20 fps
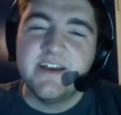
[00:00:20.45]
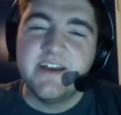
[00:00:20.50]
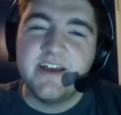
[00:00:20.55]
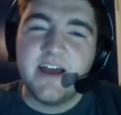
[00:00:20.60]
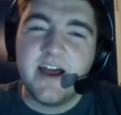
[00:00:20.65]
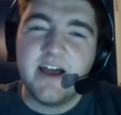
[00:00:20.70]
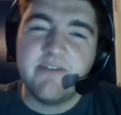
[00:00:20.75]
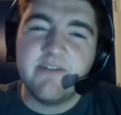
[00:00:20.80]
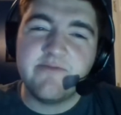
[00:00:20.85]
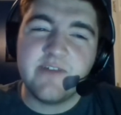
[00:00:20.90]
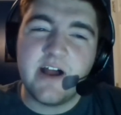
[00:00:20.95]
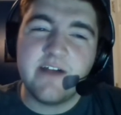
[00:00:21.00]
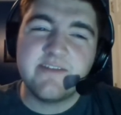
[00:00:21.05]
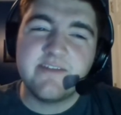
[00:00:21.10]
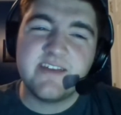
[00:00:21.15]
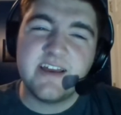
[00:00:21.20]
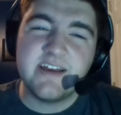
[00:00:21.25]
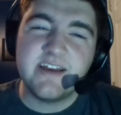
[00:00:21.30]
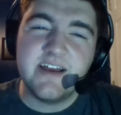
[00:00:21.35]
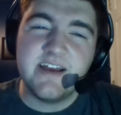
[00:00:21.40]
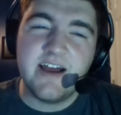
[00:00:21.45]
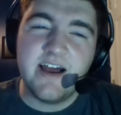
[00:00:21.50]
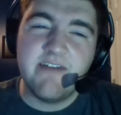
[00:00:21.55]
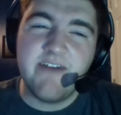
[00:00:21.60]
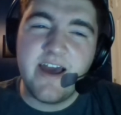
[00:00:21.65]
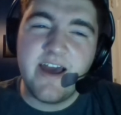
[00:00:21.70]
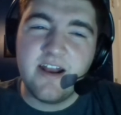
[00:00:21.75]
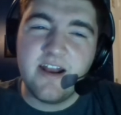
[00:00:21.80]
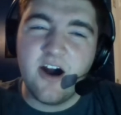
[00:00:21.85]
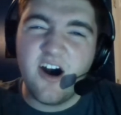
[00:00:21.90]
I've
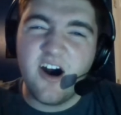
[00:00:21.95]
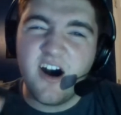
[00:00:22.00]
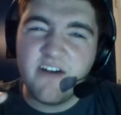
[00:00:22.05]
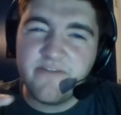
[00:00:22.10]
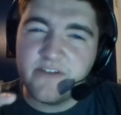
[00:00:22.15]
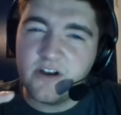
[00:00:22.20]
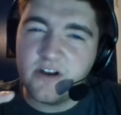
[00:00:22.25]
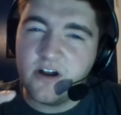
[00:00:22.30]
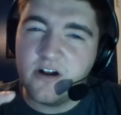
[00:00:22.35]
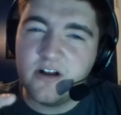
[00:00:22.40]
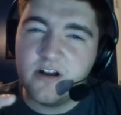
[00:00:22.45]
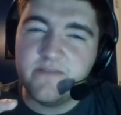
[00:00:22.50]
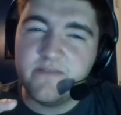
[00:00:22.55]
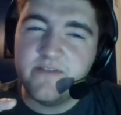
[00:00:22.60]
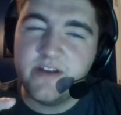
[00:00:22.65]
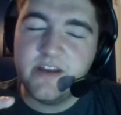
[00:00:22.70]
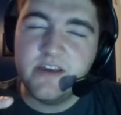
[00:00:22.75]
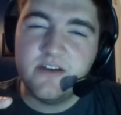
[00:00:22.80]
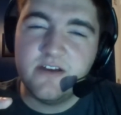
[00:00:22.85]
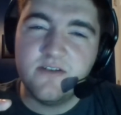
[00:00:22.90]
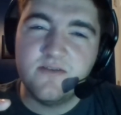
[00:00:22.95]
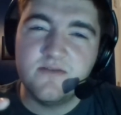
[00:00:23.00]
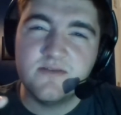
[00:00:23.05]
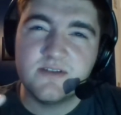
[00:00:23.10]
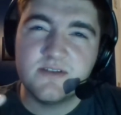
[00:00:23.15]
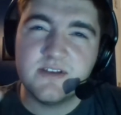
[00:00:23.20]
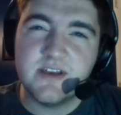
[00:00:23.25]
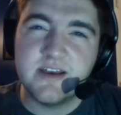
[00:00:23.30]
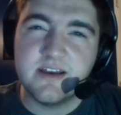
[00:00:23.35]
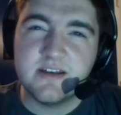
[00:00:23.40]
had off and on
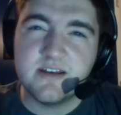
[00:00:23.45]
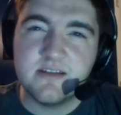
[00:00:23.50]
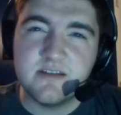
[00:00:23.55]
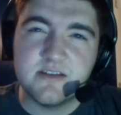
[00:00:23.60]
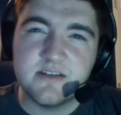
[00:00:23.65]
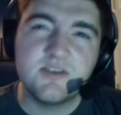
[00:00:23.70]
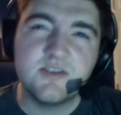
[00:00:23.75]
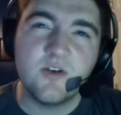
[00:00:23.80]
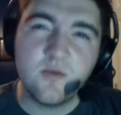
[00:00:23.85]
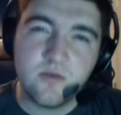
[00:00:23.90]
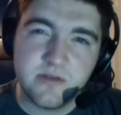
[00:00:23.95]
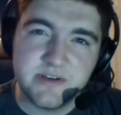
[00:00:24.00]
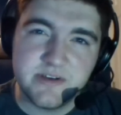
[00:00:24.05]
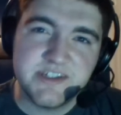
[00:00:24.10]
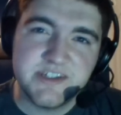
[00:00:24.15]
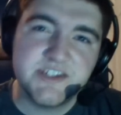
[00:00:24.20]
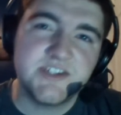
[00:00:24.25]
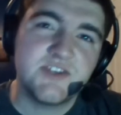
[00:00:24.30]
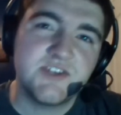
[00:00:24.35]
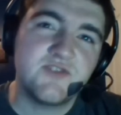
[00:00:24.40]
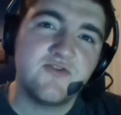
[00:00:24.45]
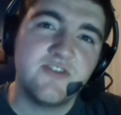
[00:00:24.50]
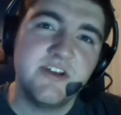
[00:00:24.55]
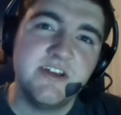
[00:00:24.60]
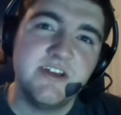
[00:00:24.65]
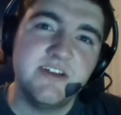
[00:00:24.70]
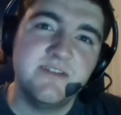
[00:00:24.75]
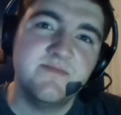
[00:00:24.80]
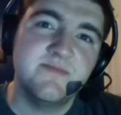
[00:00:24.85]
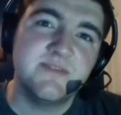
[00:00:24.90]
videos like the Soul Link
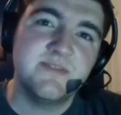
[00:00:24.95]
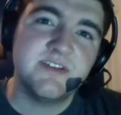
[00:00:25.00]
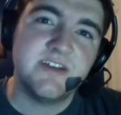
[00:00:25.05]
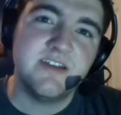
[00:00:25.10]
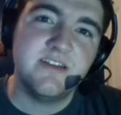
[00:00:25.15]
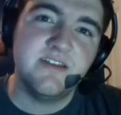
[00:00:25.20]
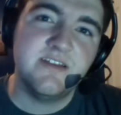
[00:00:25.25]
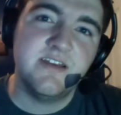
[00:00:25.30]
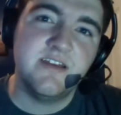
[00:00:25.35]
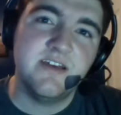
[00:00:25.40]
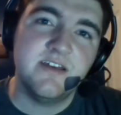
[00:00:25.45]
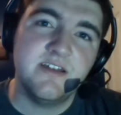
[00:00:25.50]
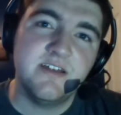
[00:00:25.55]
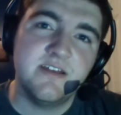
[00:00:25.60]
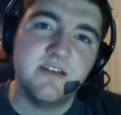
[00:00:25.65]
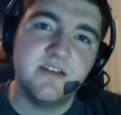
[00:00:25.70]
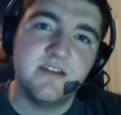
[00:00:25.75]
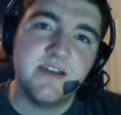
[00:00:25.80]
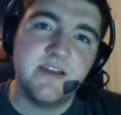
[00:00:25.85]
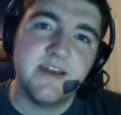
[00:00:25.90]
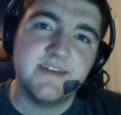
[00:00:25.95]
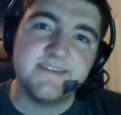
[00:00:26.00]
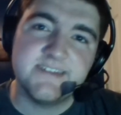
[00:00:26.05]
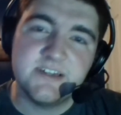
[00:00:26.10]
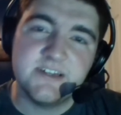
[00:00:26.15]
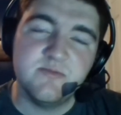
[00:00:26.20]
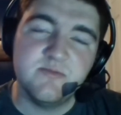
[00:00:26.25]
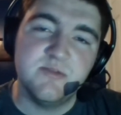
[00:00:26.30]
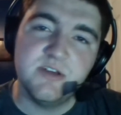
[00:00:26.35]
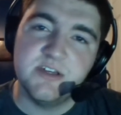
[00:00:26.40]
streams and then
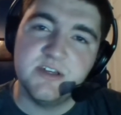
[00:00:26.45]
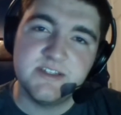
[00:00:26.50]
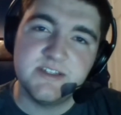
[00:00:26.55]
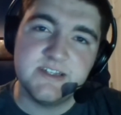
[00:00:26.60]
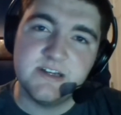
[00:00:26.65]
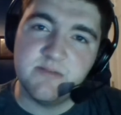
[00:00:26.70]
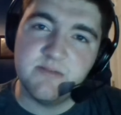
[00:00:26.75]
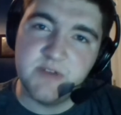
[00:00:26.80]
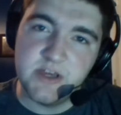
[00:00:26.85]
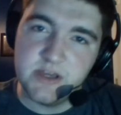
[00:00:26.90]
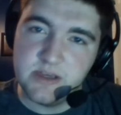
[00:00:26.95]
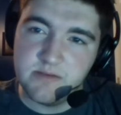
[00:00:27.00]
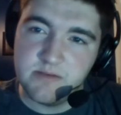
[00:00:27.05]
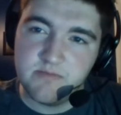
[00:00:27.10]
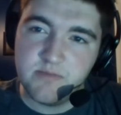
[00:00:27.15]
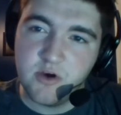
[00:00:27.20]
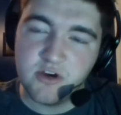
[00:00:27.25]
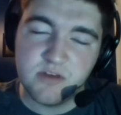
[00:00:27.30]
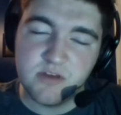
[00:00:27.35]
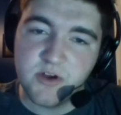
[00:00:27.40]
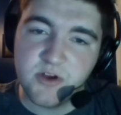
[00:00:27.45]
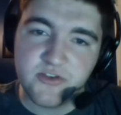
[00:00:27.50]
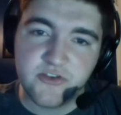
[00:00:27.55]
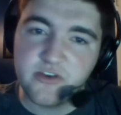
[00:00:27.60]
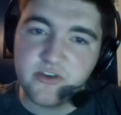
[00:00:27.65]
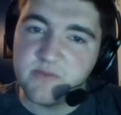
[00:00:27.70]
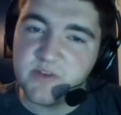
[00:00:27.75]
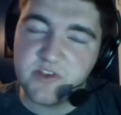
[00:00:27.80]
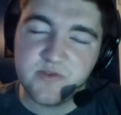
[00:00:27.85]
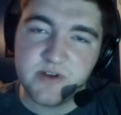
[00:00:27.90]
SLB, CLB, Pokemon
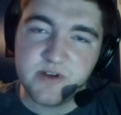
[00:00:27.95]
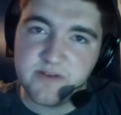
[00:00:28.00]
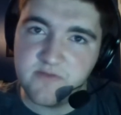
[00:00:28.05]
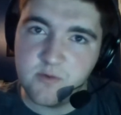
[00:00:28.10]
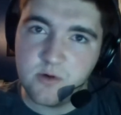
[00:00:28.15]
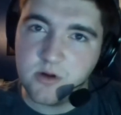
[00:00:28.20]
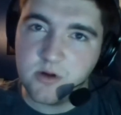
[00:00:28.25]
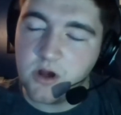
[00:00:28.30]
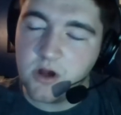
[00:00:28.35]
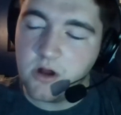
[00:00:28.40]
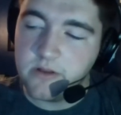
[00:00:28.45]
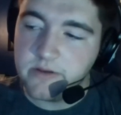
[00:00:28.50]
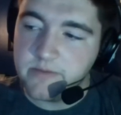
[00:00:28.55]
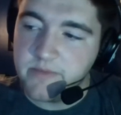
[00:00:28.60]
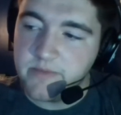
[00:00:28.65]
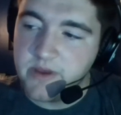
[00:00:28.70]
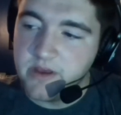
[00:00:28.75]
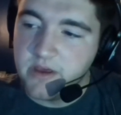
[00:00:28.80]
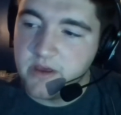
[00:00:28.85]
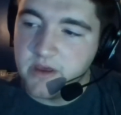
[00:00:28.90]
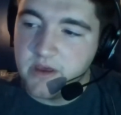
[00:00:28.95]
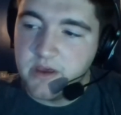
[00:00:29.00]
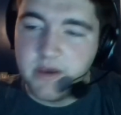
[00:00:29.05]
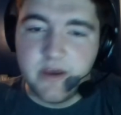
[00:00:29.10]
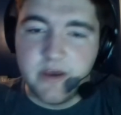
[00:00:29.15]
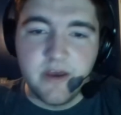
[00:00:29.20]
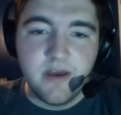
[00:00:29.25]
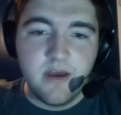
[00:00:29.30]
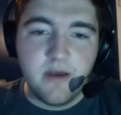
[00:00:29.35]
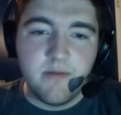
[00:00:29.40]
tournaments, whatever you want to call them.
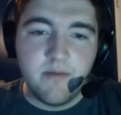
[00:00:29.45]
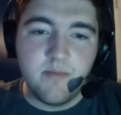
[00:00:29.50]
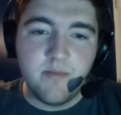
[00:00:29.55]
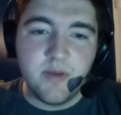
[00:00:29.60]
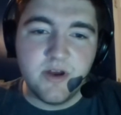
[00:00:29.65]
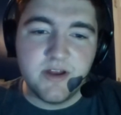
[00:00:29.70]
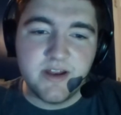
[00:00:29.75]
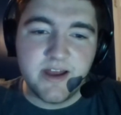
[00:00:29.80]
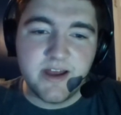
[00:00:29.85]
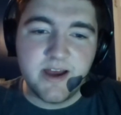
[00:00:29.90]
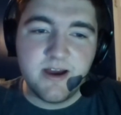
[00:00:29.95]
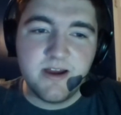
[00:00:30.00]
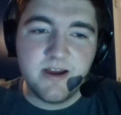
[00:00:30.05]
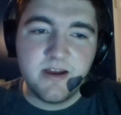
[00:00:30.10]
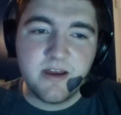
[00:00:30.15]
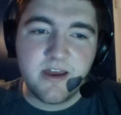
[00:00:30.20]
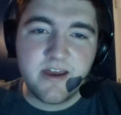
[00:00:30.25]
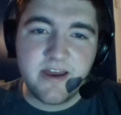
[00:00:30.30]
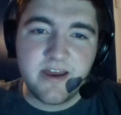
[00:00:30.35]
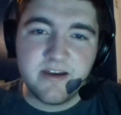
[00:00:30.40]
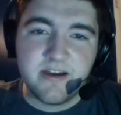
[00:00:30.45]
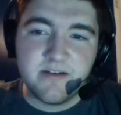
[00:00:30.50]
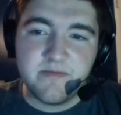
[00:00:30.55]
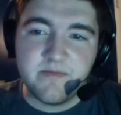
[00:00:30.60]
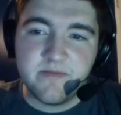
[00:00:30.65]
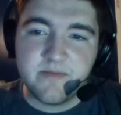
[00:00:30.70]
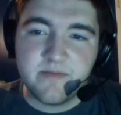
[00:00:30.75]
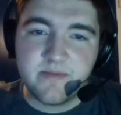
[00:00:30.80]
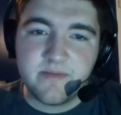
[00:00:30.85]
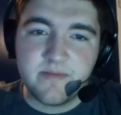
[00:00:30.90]
But I
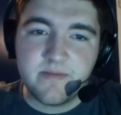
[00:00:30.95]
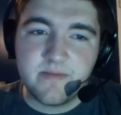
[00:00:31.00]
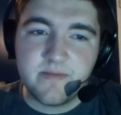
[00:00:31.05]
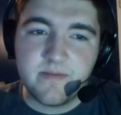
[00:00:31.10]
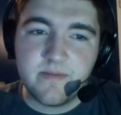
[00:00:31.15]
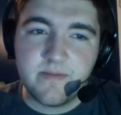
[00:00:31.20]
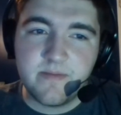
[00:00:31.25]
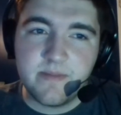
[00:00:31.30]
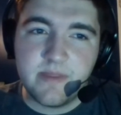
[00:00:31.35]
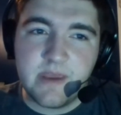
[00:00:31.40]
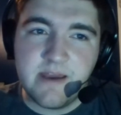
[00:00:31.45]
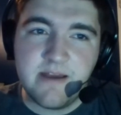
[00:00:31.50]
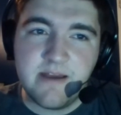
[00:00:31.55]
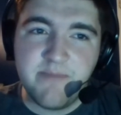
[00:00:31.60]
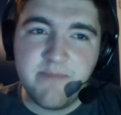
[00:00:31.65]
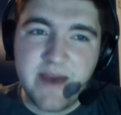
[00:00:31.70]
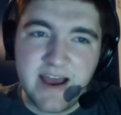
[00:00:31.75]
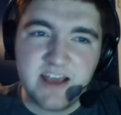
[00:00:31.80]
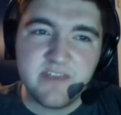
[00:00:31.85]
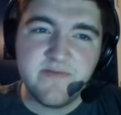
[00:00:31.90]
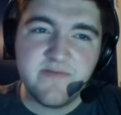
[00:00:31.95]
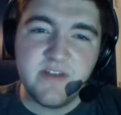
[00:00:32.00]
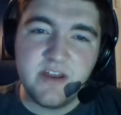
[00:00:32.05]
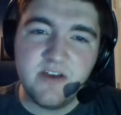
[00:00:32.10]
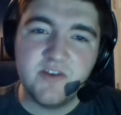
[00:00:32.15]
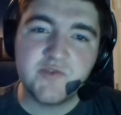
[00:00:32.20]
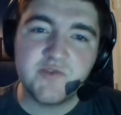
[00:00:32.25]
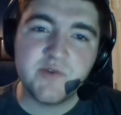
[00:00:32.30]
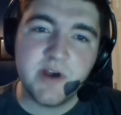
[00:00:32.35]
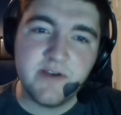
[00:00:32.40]
am in past
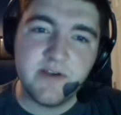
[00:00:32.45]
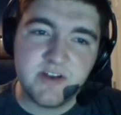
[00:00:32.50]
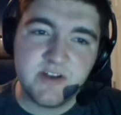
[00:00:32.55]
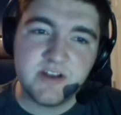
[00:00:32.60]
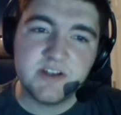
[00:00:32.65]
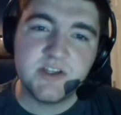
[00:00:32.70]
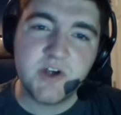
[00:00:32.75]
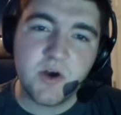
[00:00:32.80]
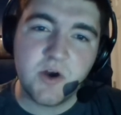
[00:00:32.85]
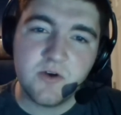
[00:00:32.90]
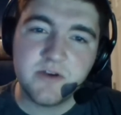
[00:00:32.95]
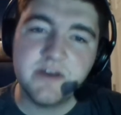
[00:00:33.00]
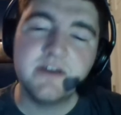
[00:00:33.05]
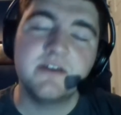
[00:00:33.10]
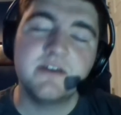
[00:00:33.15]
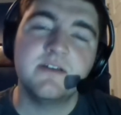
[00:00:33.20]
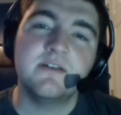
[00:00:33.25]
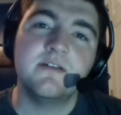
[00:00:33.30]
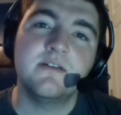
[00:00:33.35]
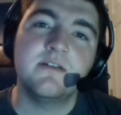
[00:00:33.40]
videos where I've done talking,